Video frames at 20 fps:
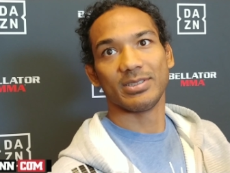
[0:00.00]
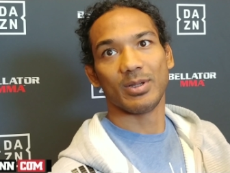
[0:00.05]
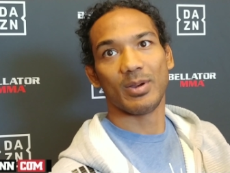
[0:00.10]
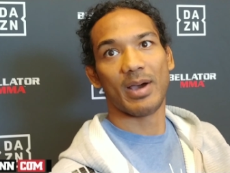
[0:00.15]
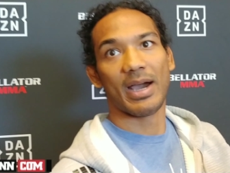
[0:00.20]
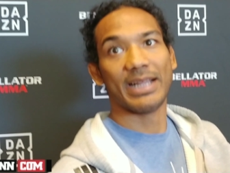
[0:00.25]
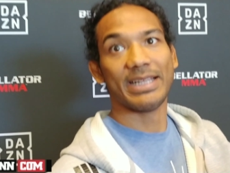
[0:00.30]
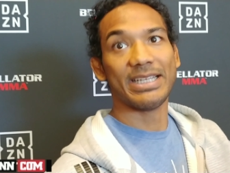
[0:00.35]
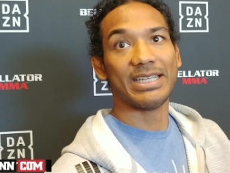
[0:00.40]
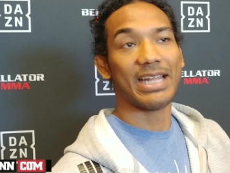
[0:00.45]
So
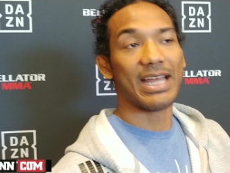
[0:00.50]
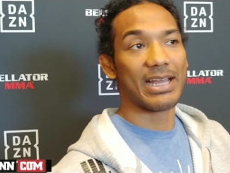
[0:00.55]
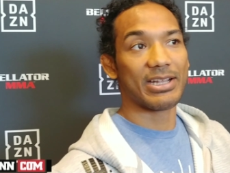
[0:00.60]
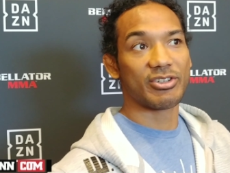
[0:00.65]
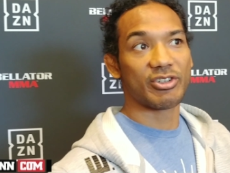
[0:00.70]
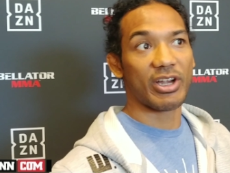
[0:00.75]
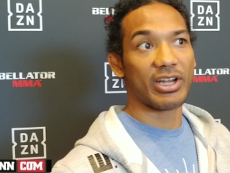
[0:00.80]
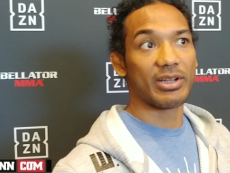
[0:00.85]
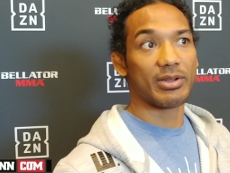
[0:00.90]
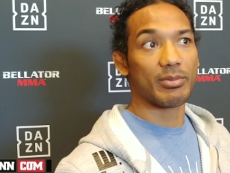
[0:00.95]
I need to
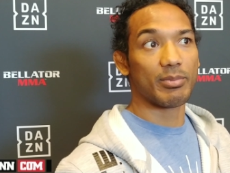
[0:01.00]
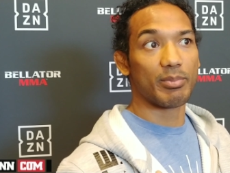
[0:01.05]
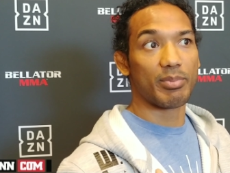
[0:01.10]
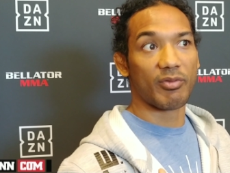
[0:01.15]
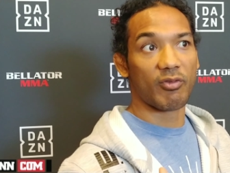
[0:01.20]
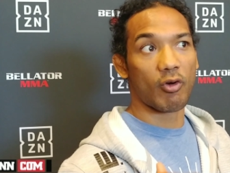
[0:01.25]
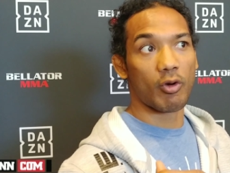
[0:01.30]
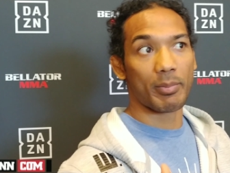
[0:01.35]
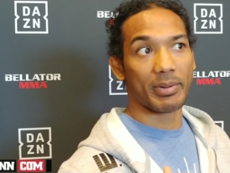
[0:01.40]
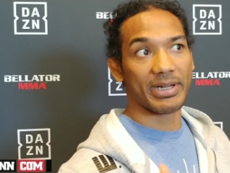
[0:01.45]

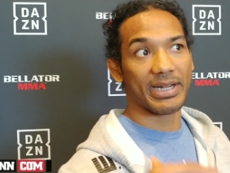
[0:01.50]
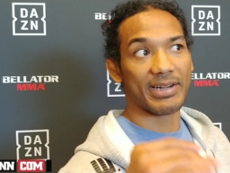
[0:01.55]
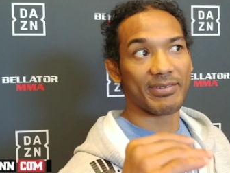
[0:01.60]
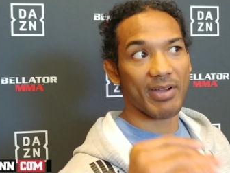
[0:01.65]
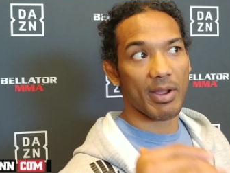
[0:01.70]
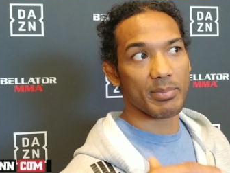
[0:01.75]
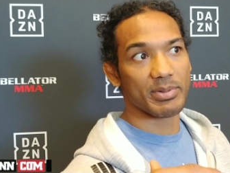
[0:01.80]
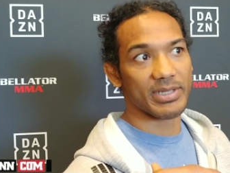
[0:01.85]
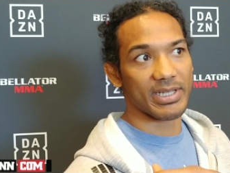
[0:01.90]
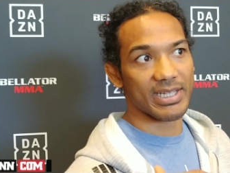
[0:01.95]
perform at
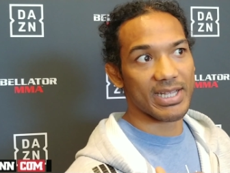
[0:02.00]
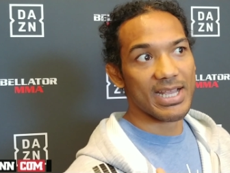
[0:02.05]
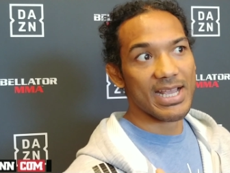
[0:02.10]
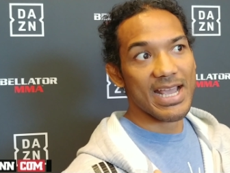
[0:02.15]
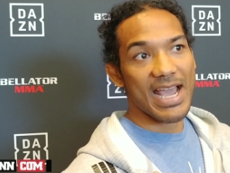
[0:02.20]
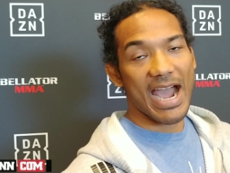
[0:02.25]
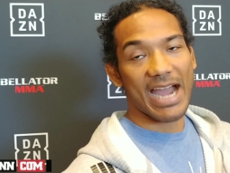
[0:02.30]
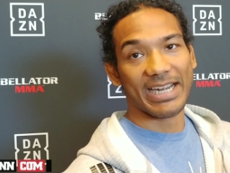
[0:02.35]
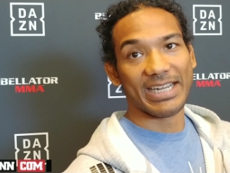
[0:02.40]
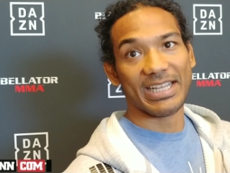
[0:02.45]

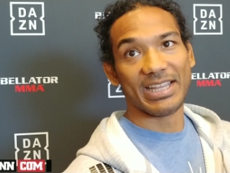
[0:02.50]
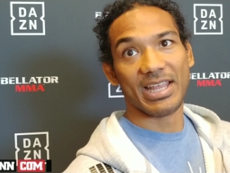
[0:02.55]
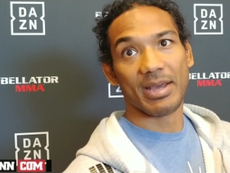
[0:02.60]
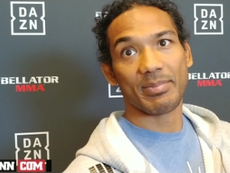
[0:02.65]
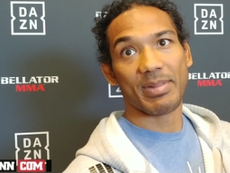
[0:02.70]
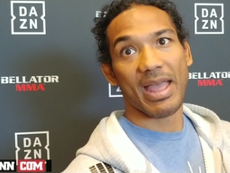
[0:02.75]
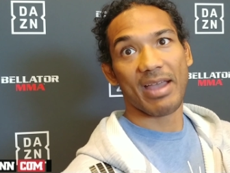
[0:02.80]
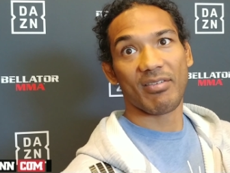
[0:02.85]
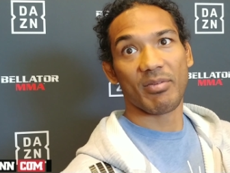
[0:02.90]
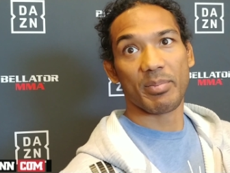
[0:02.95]
95%. I need
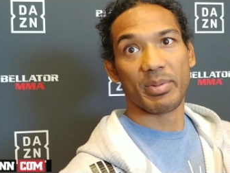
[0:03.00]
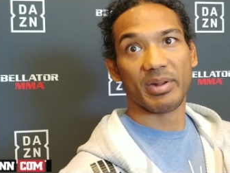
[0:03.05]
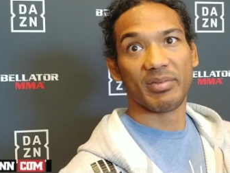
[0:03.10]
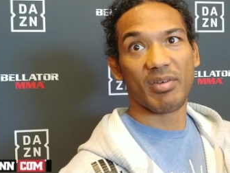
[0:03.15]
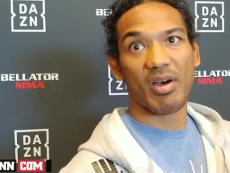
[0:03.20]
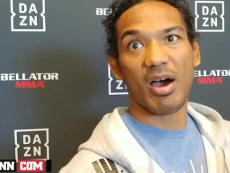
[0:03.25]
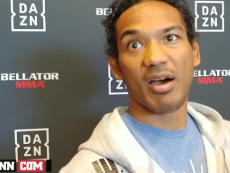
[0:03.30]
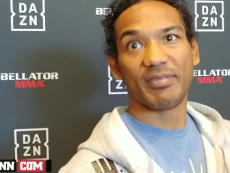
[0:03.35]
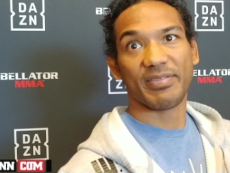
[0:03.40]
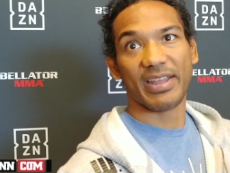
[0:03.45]
them to have a bit of
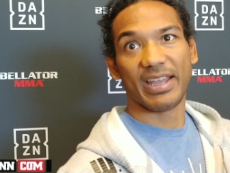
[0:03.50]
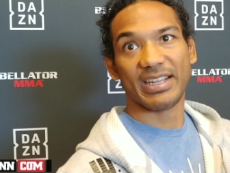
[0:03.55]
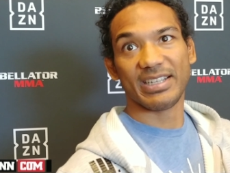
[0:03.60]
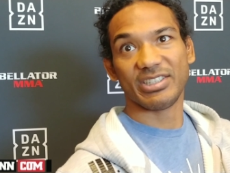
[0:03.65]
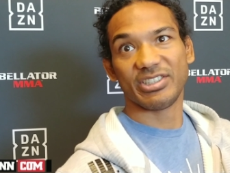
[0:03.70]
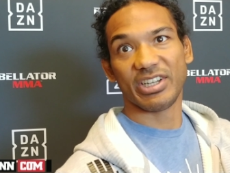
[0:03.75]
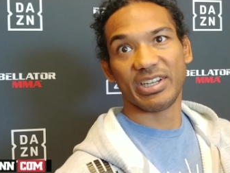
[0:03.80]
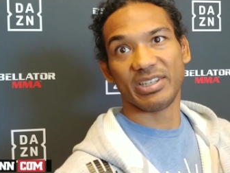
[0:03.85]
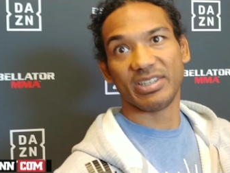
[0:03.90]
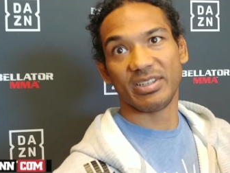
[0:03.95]
an off
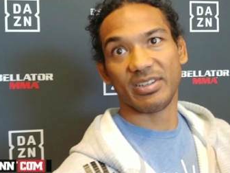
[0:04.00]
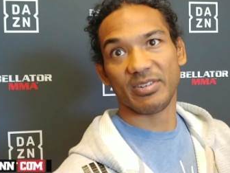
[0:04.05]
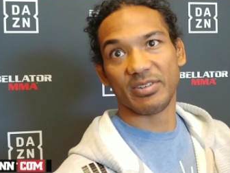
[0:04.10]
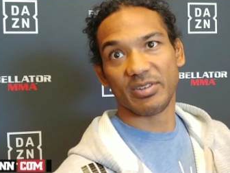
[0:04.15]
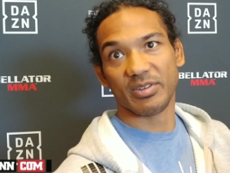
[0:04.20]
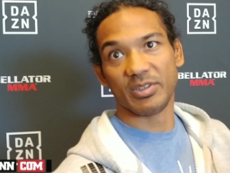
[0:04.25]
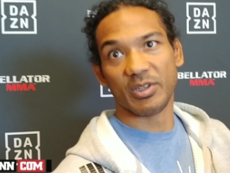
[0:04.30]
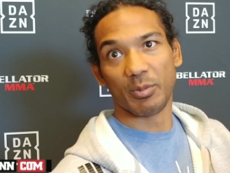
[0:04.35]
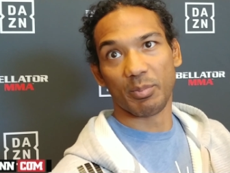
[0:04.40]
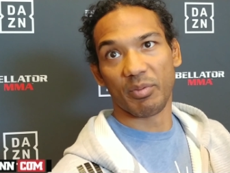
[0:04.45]
night.
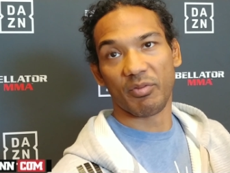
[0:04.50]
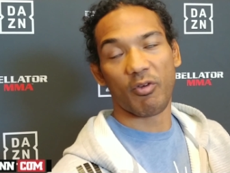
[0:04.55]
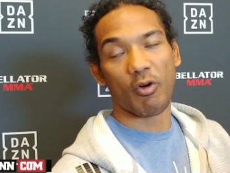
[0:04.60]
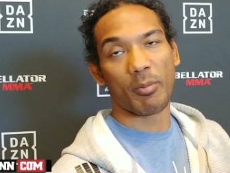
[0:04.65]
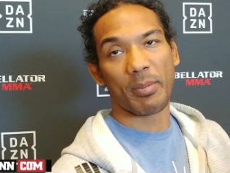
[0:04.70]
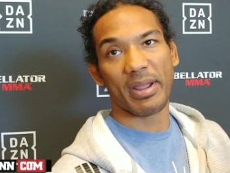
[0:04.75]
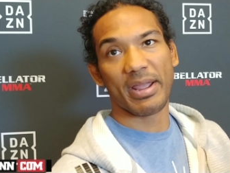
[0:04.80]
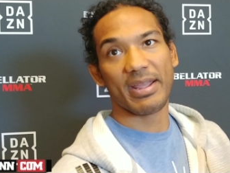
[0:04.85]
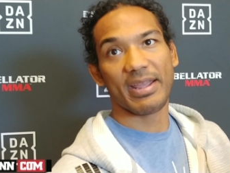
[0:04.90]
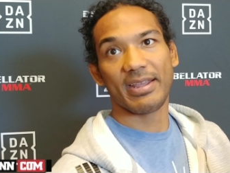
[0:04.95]
So you
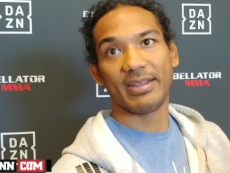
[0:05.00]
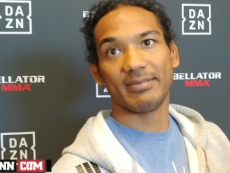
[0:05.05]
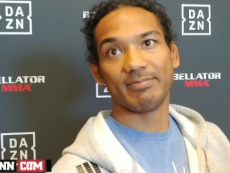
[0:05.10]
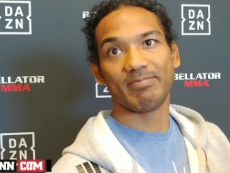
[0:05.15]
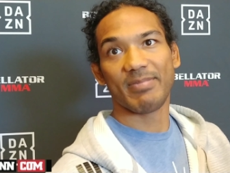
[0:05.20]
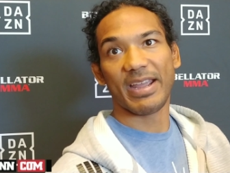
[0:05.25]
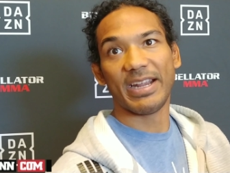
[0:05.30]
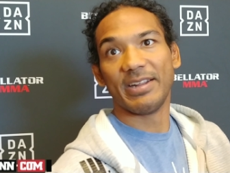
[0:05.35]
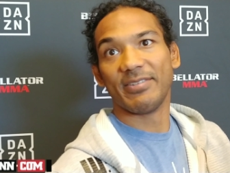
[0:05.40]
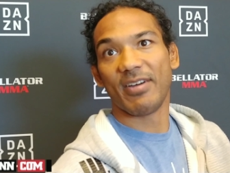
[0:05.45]
perform at
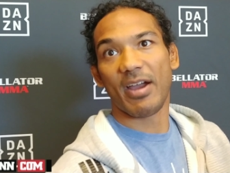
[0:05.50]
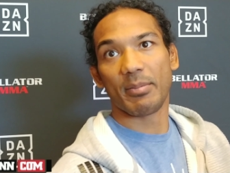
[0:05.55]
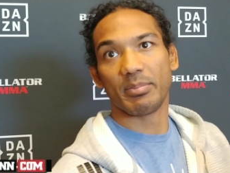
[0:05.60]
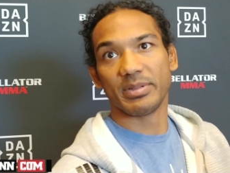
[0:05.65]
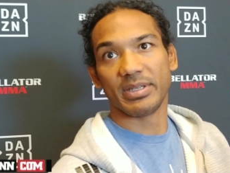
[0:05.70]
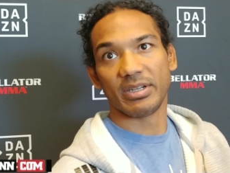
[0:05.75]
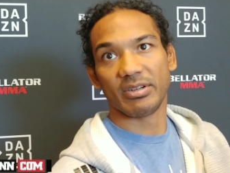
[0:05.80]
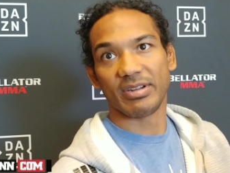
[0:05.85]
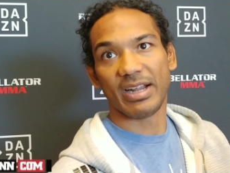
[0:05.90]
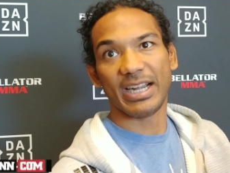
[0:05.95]

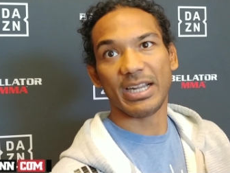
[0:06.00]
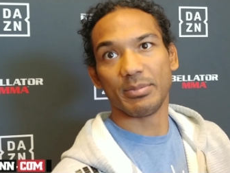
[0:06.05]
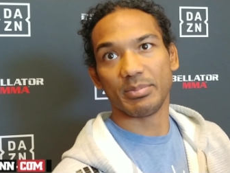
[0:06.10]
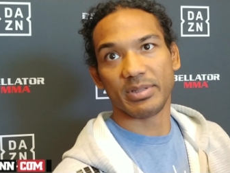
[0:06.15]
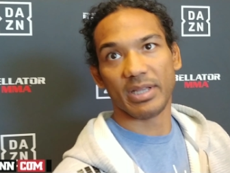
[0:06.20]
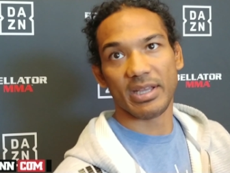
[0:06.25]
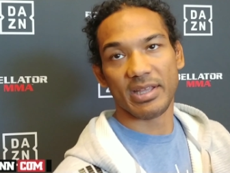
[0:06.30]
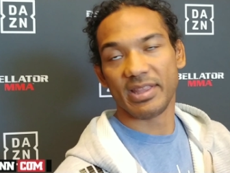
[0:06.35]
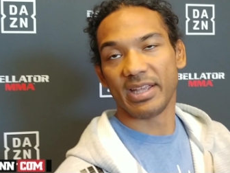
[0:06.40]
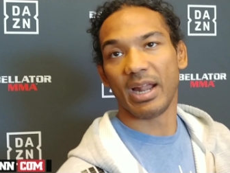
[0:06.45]
85% or
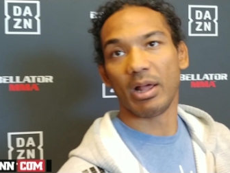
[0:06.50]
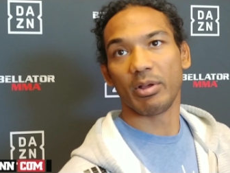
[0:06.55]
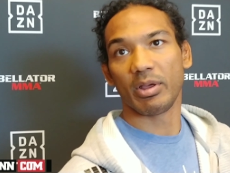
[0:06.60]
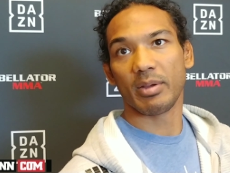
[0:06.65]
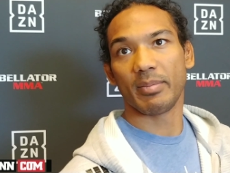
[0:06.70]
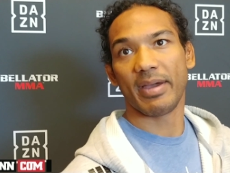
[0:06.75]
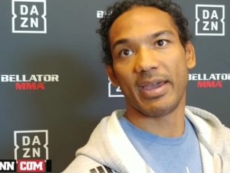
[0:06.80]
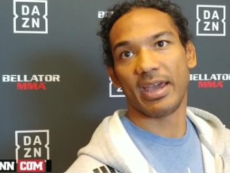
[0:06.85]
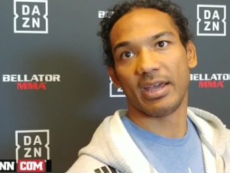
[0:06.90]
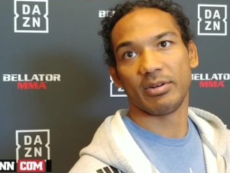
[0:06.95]
90%, and then I'll
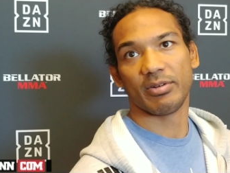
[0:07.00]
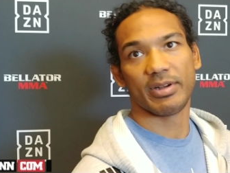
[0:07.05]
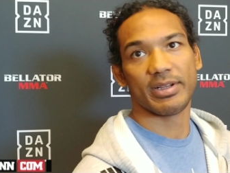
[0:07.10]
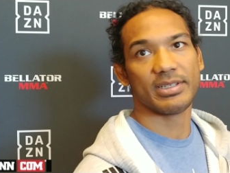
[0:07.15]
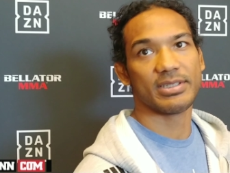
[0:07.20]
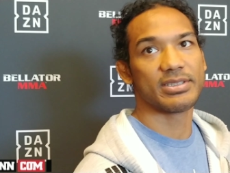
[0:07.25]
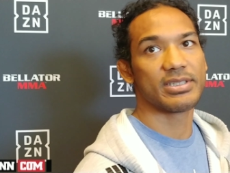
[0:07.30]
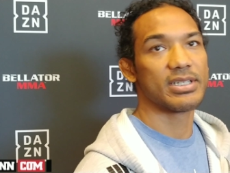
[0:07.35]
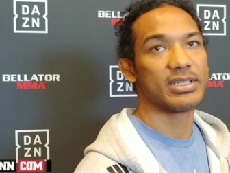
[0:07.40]
get my hand raised.